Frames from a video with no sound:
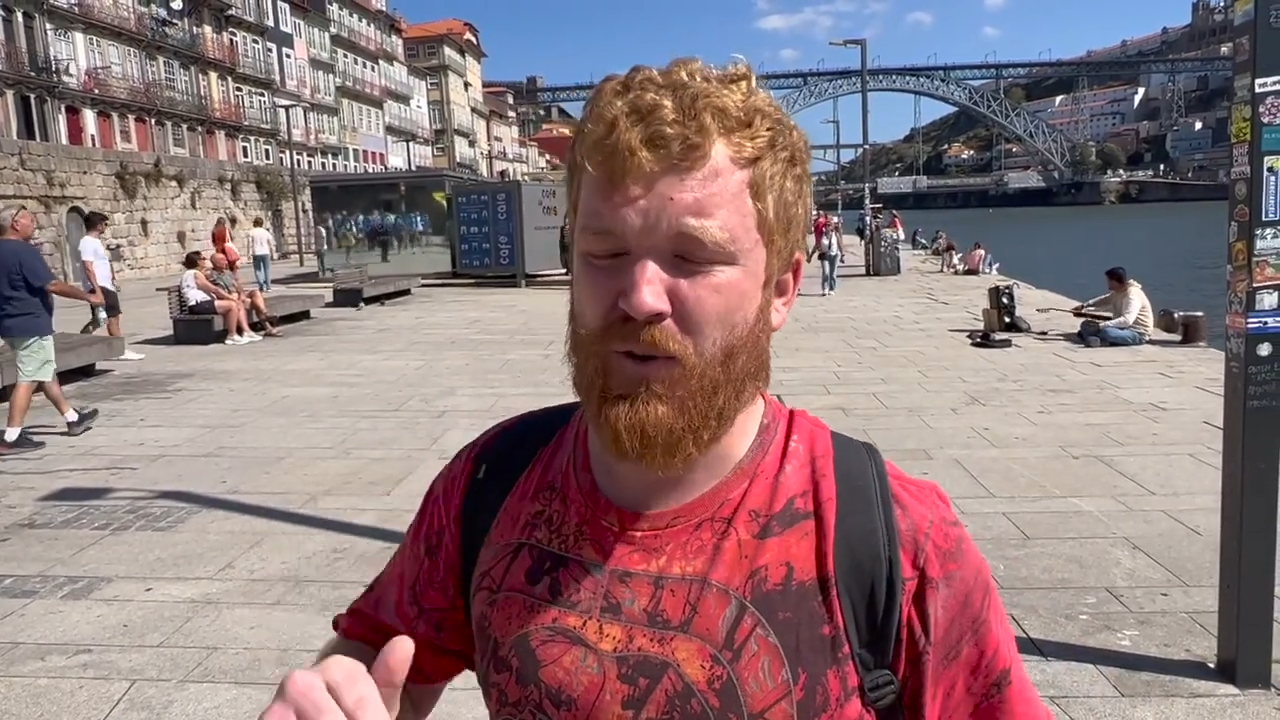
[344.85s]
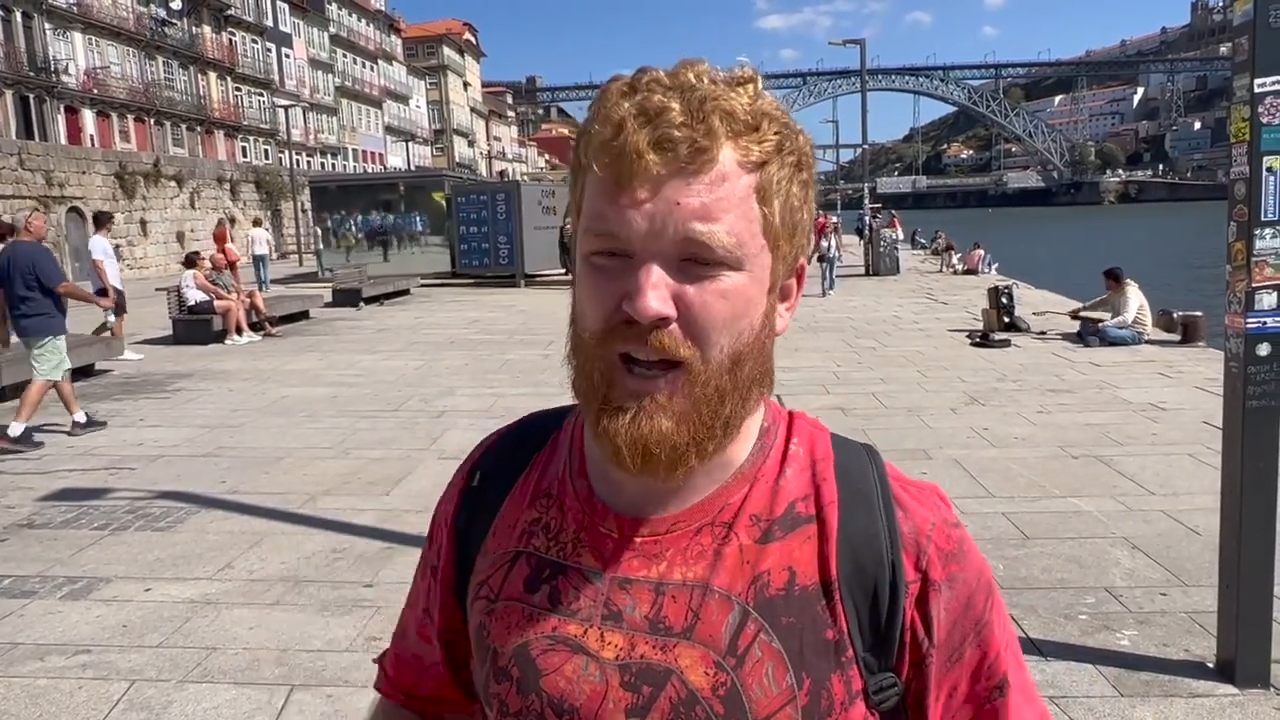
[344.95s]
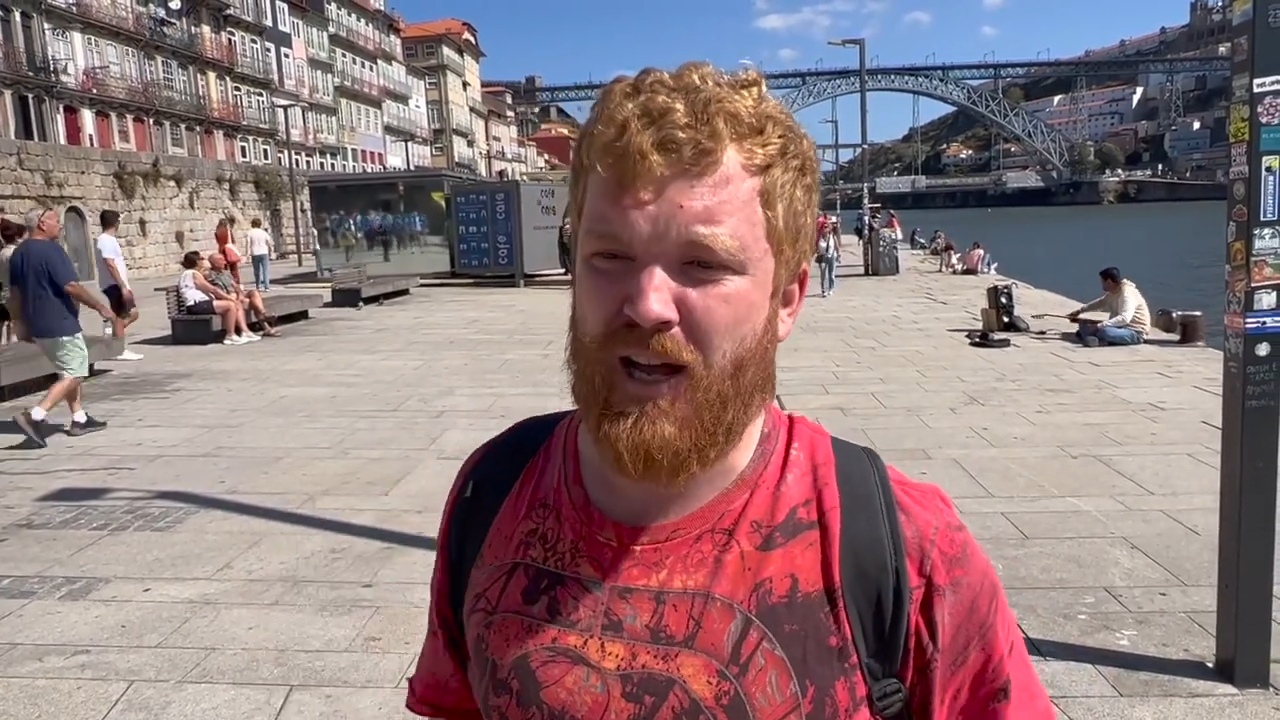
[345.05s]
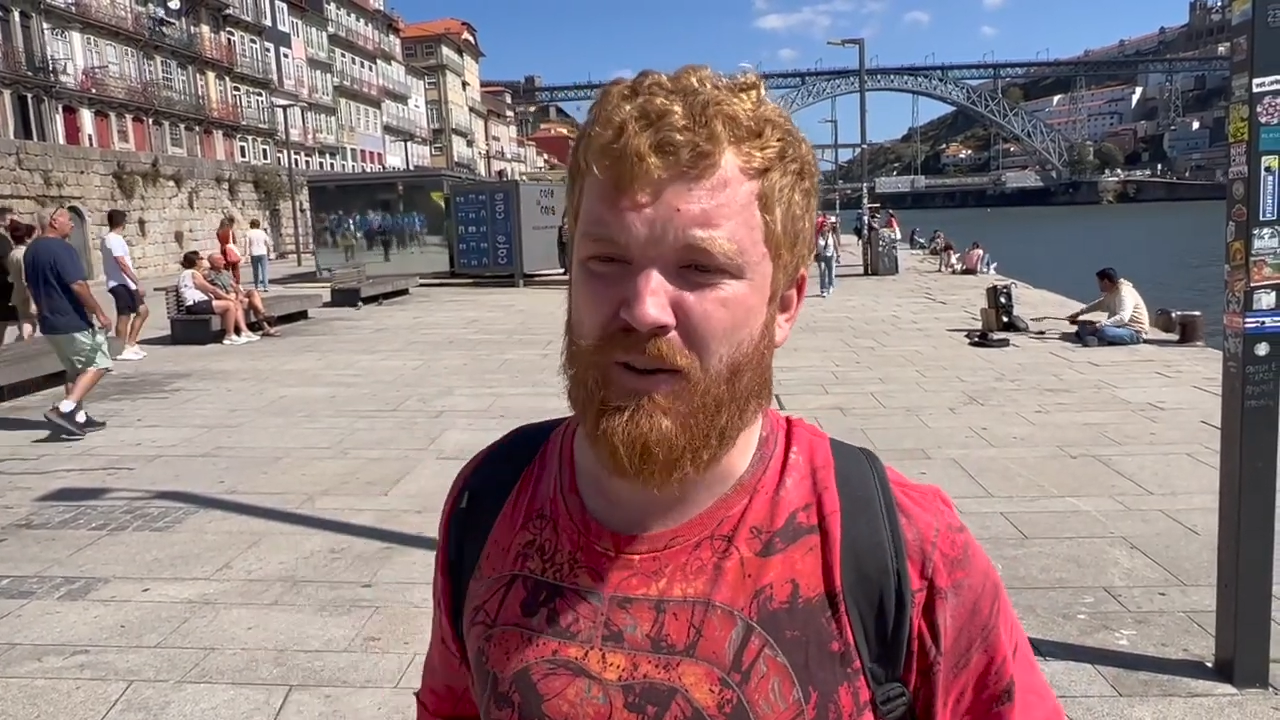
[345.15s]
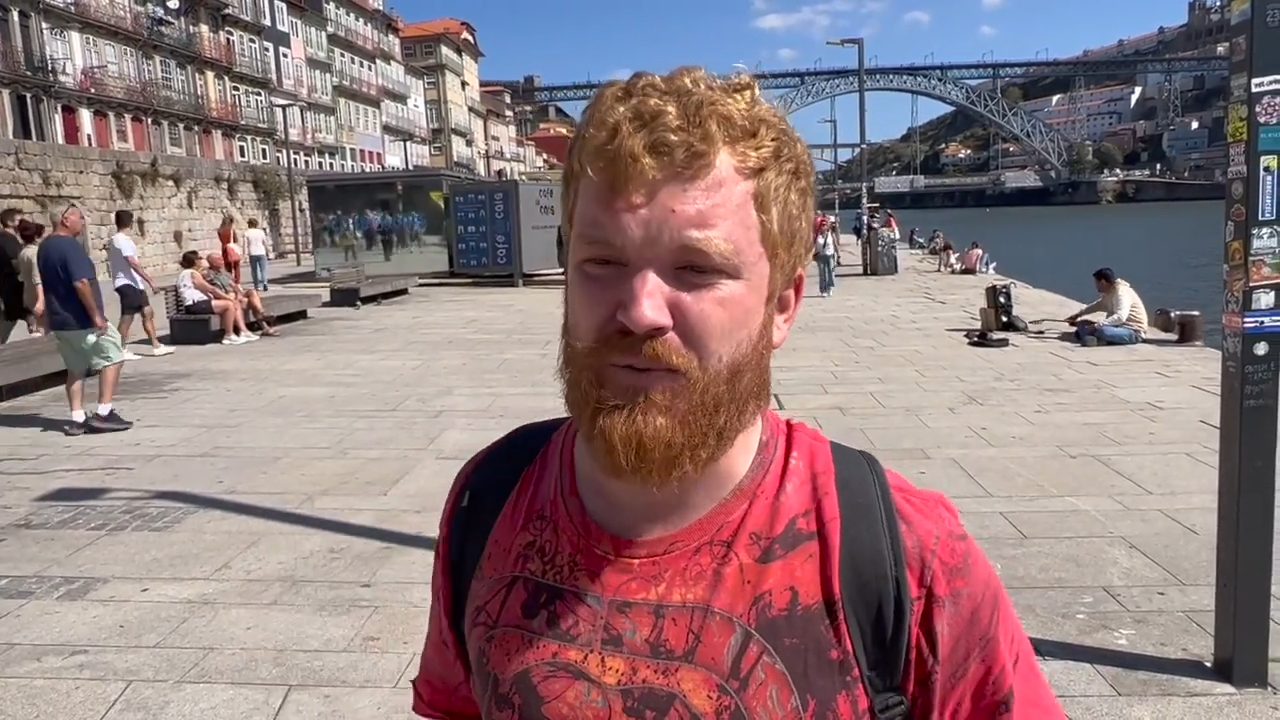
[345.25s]

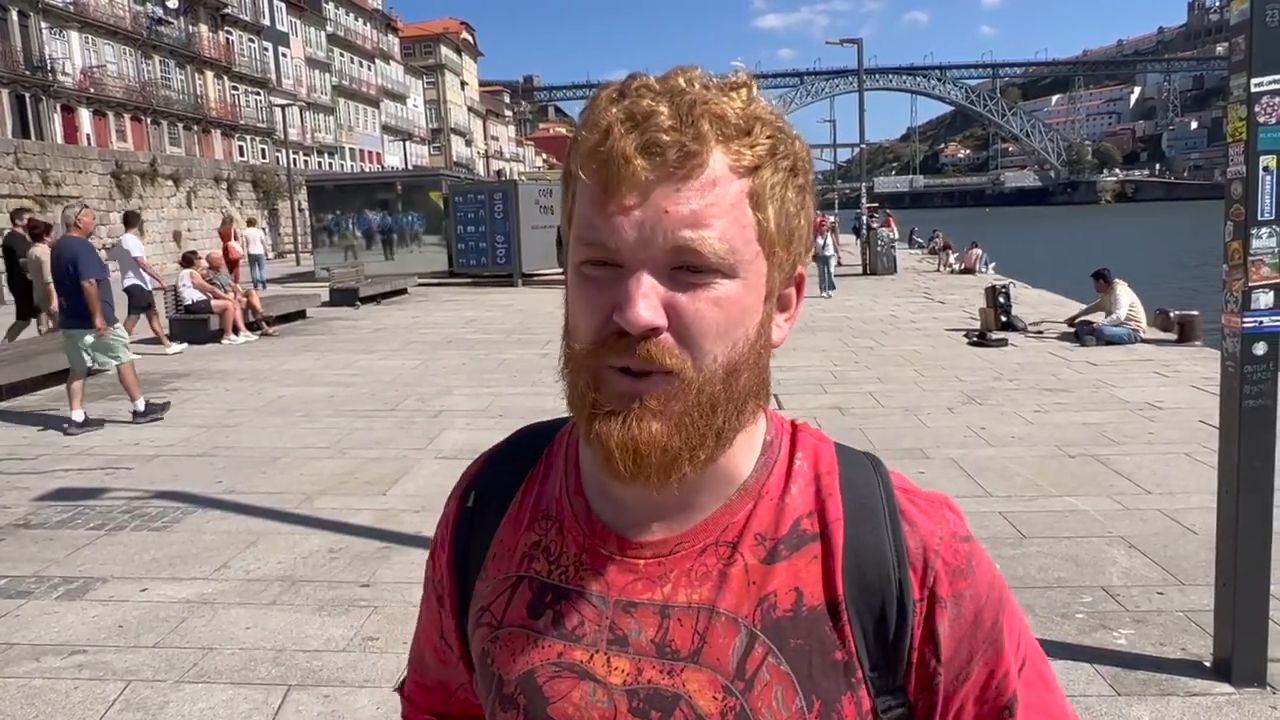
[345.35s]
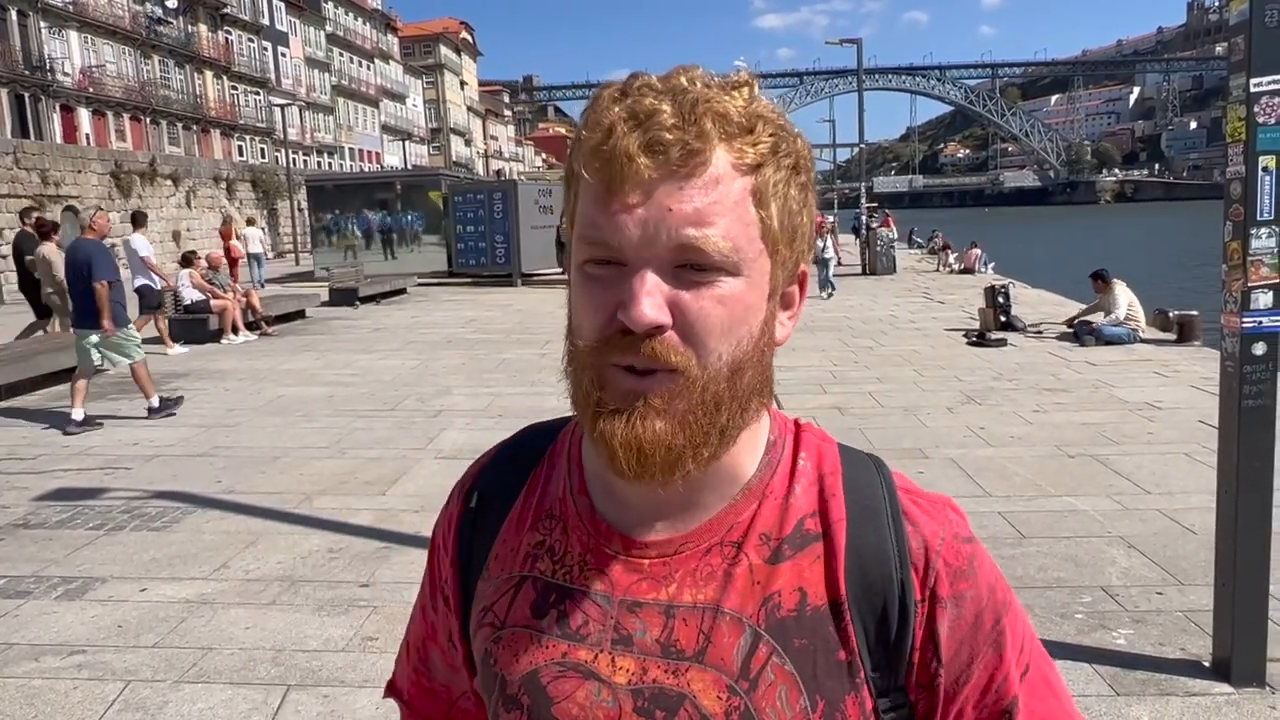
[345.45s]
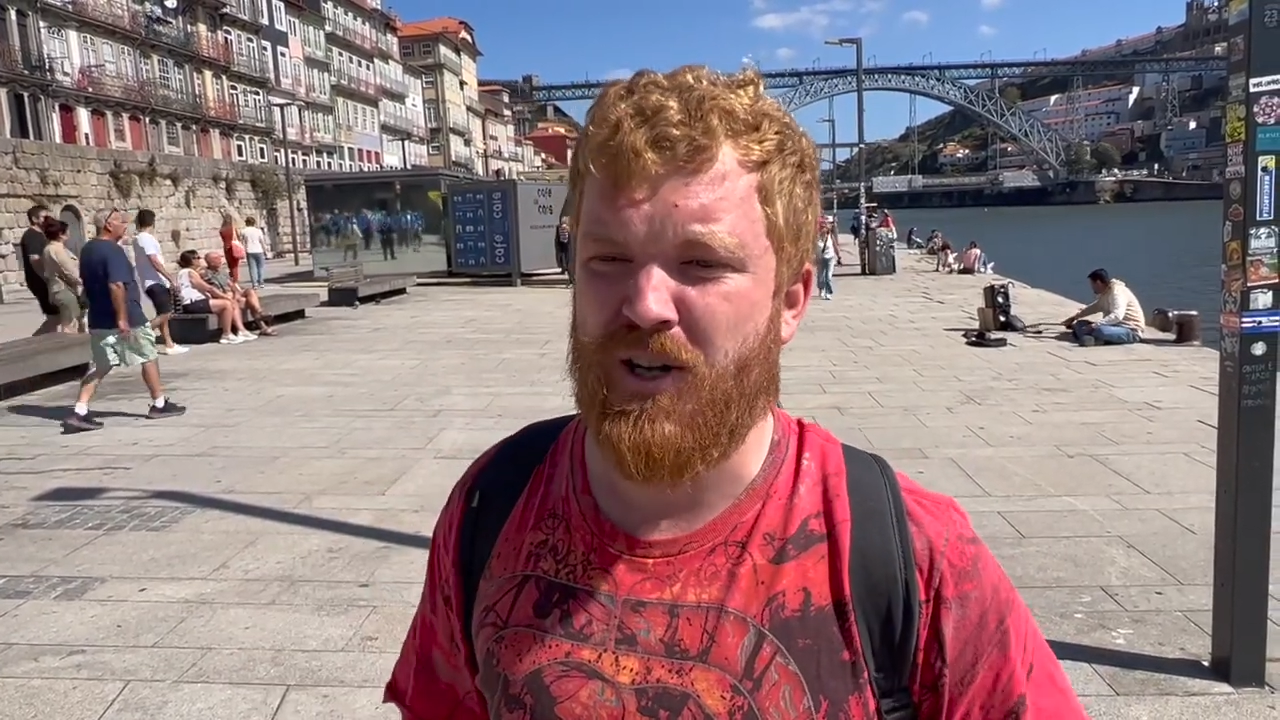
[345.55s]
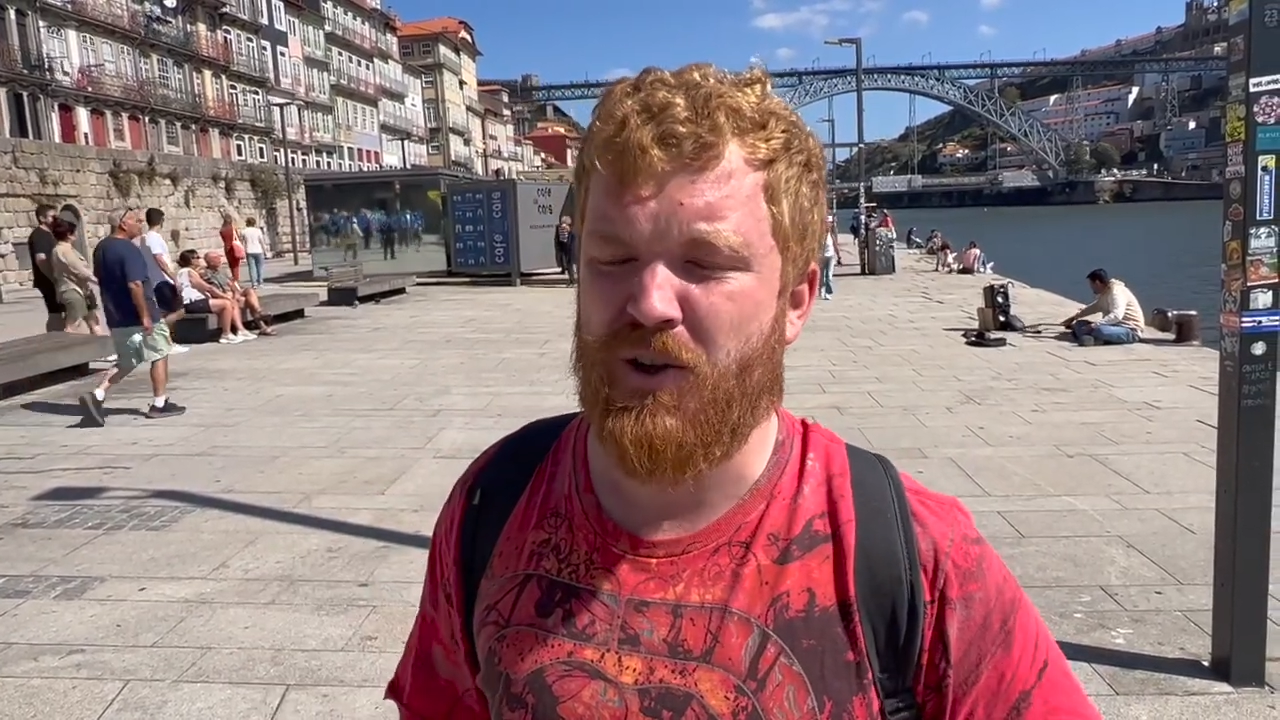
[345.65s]
food